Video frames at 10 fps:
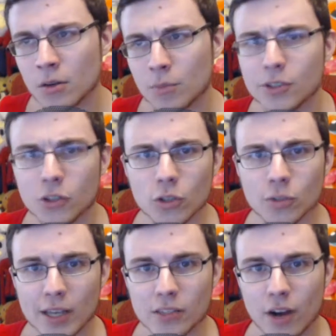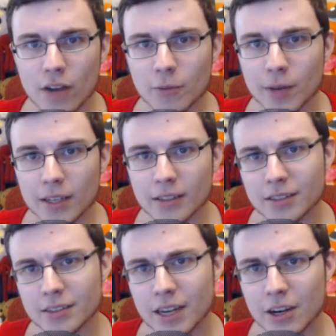But do what's best for everybody. The
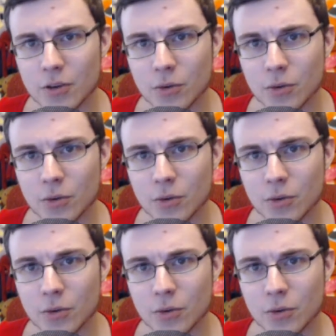scenario,